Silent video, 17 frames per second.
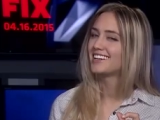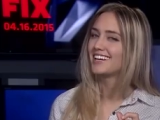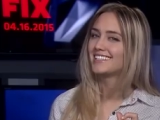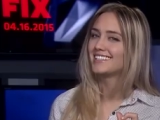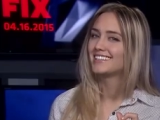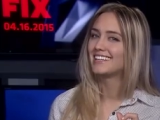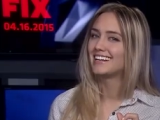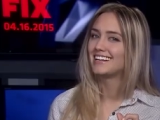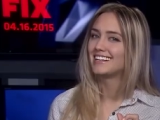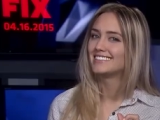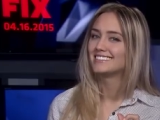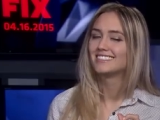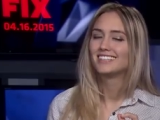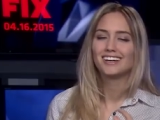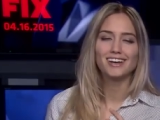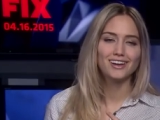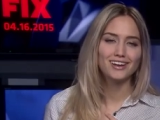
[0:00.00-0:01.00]
I did there?
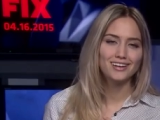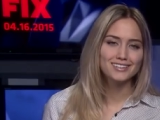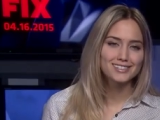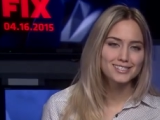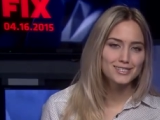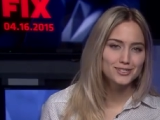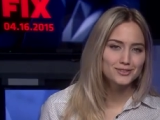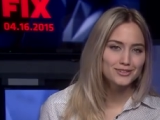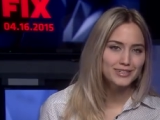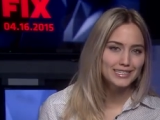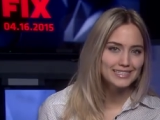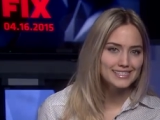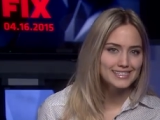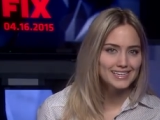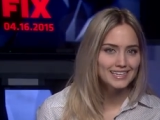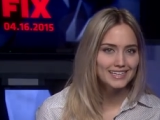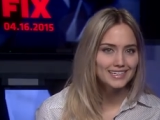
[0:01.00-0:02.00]
All too
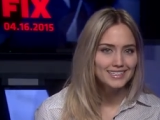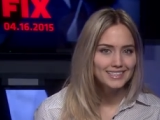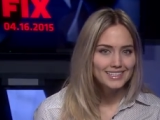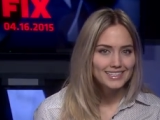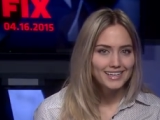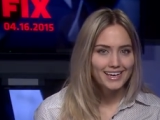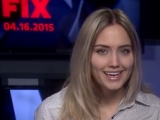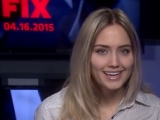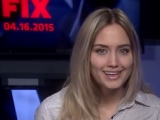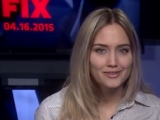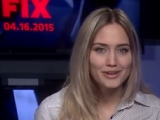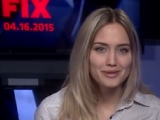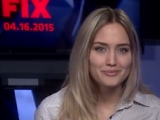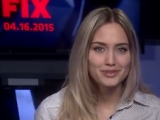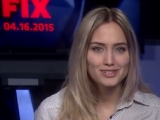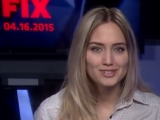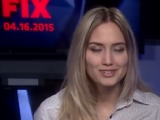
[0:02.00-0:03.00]
easy.
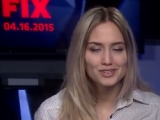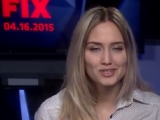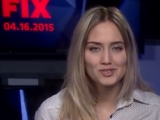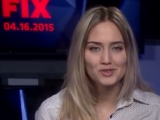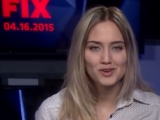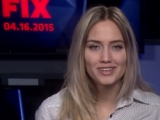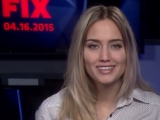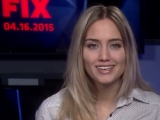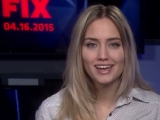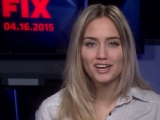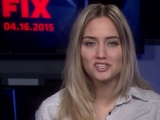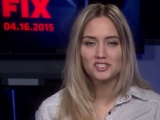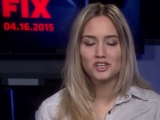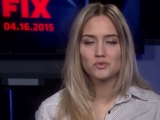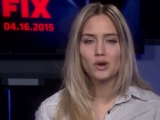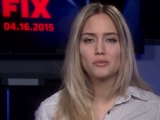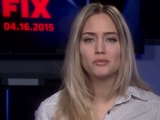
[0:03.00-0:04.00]
Anyway, be sure to join the
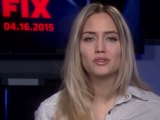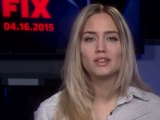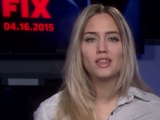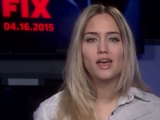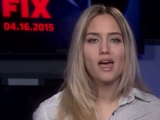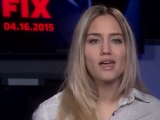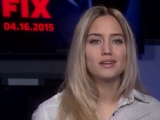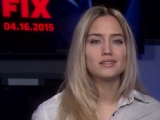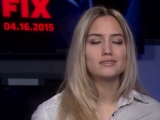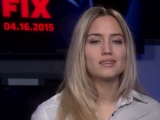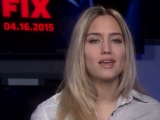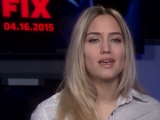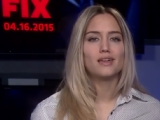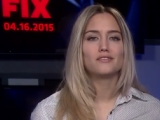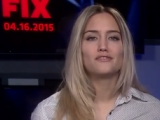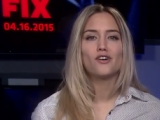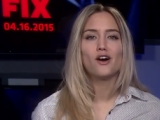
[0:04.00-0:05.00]
IGN Rebel Alliance
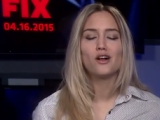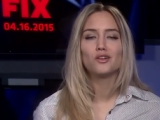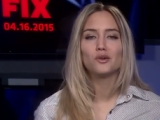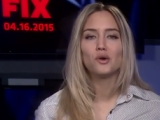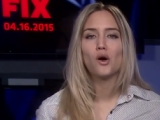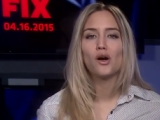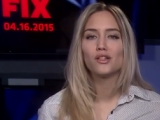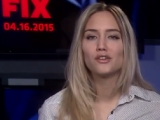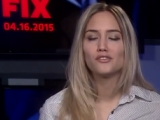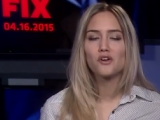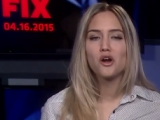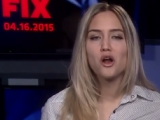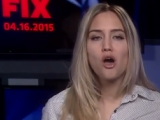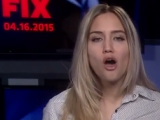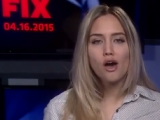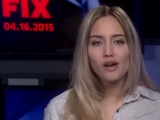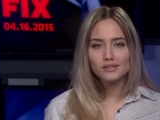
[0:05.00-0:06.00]
and follow all of
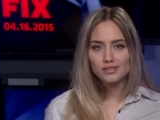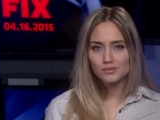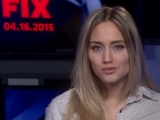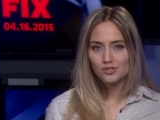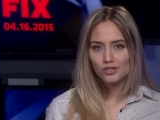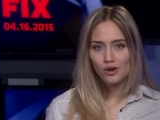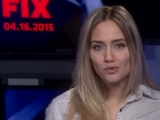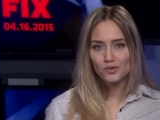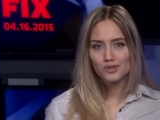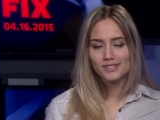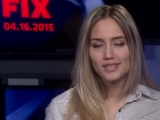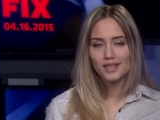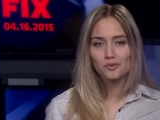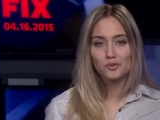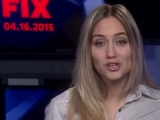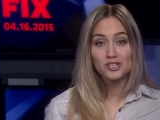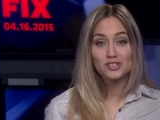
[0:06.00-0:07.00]
our awesome Star Wars
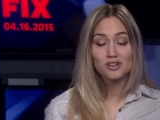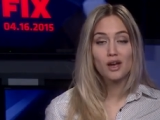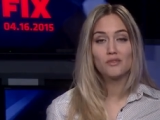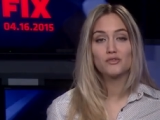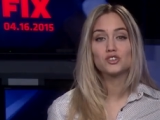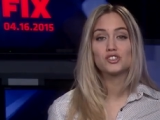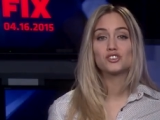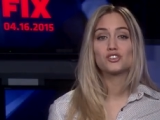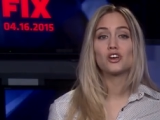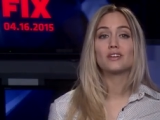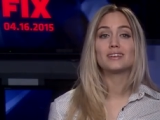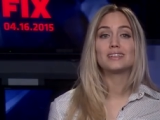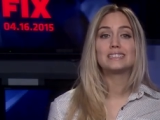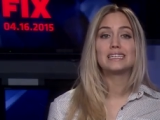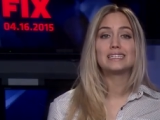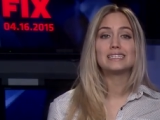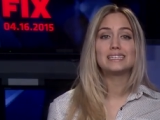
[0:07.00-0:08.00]
Celebration coverage
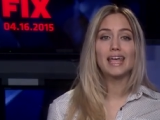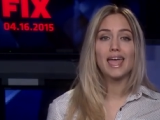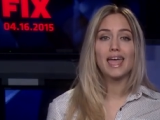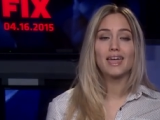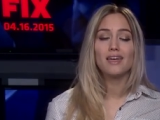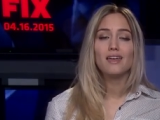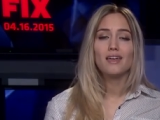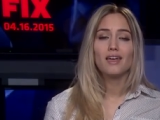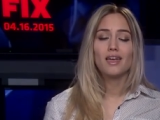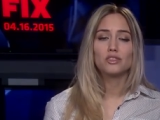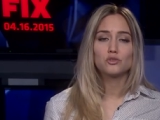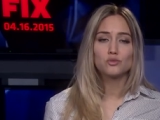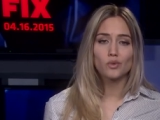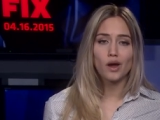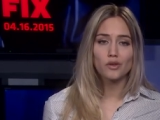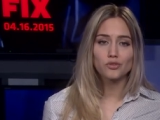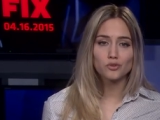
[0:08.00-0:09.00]
starting today and
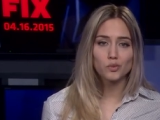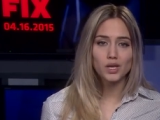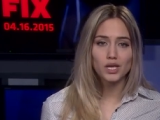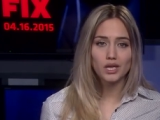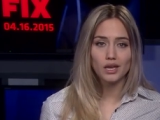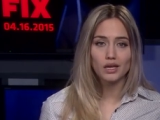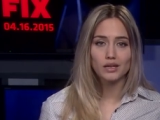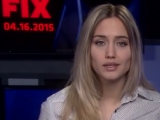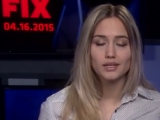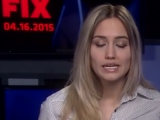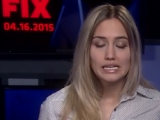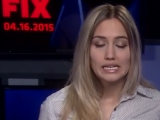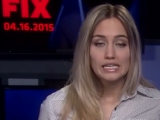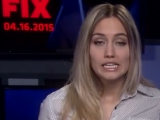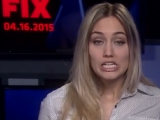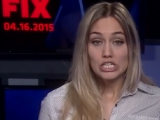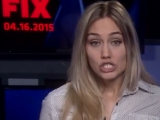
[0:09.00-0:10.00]
throughout the weekend.
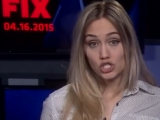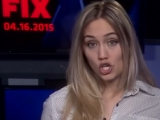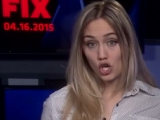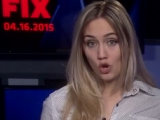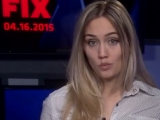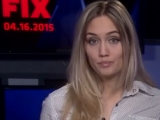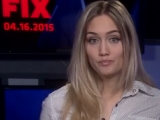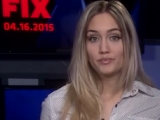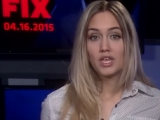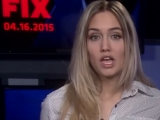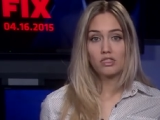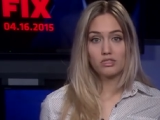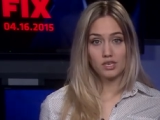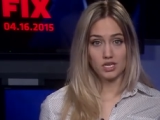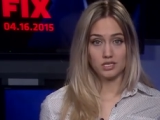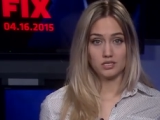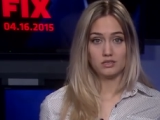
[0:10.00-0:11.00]
So,
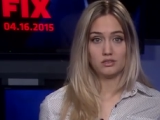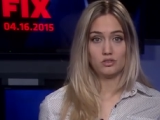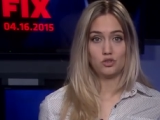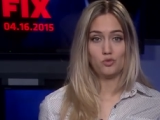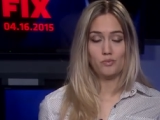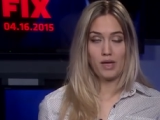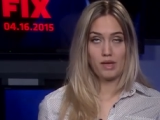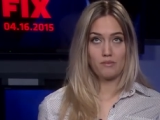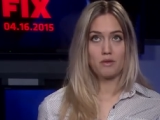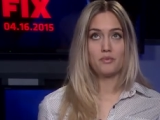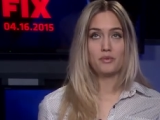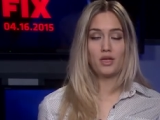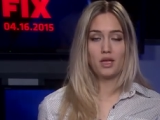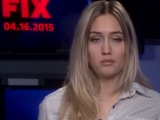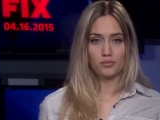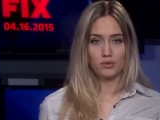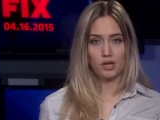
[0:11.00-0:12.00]
get this, you may be
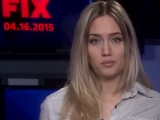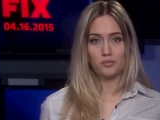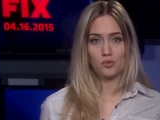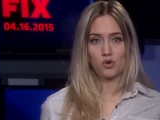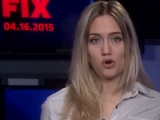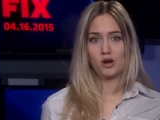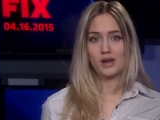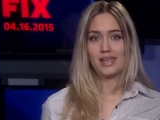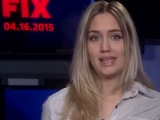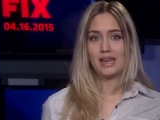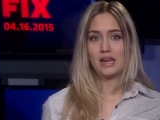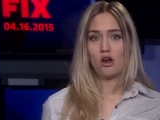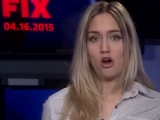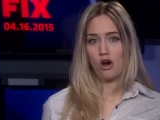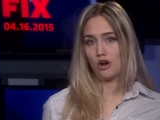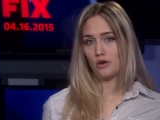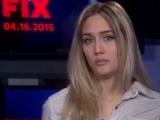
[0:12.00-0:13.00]
playing Bloodborne in
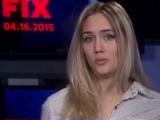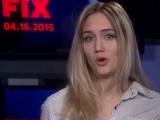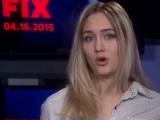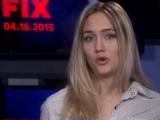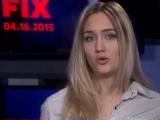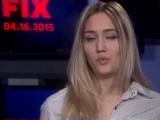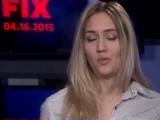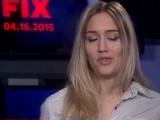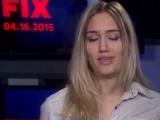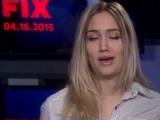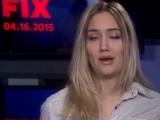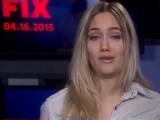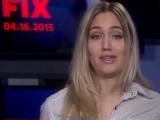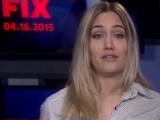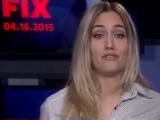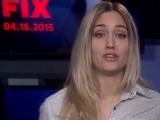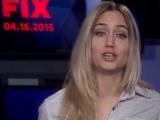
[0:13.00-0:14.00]
hard mode
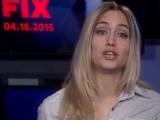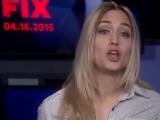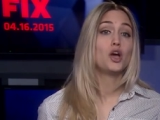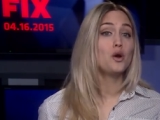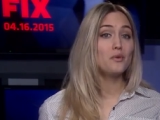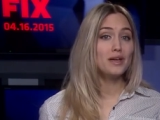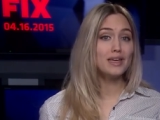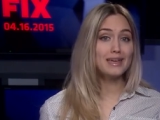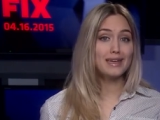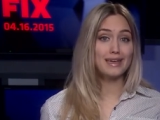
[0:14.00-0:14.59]
without even knowing